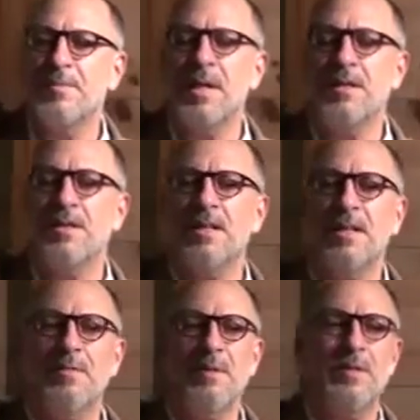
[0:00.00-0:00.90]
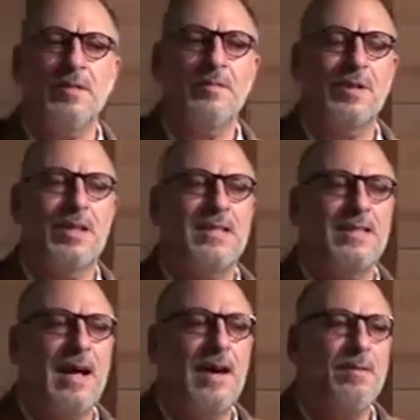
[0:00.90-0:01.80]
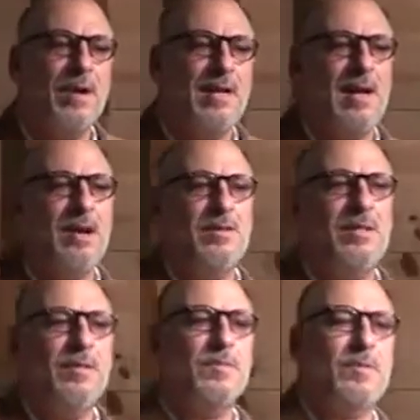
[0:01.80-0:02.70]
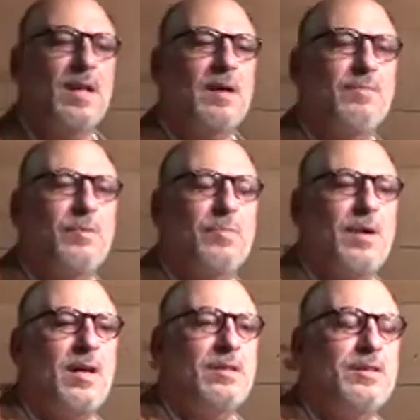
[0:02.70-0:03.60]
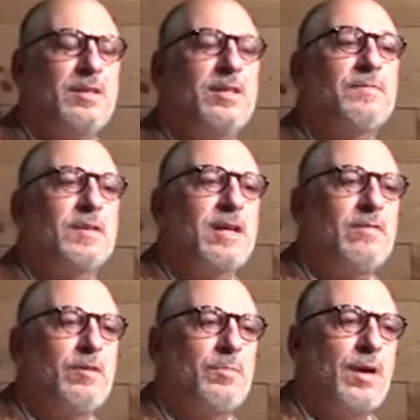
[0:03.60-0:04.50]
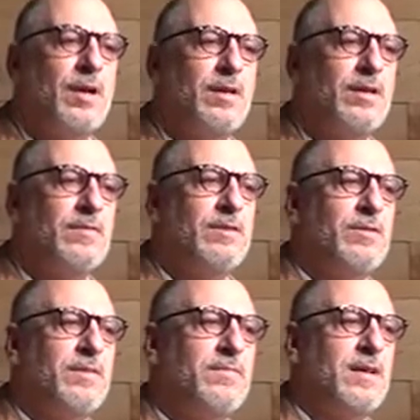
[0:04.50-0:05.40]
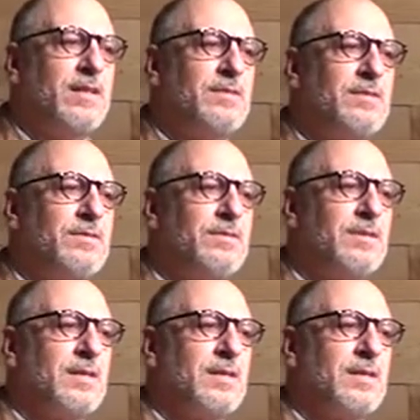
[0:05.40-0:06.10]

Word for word: Man, you need to get rid of you. Release that right now. You need to love your brother. You need to forgive your brother, even though he offended you.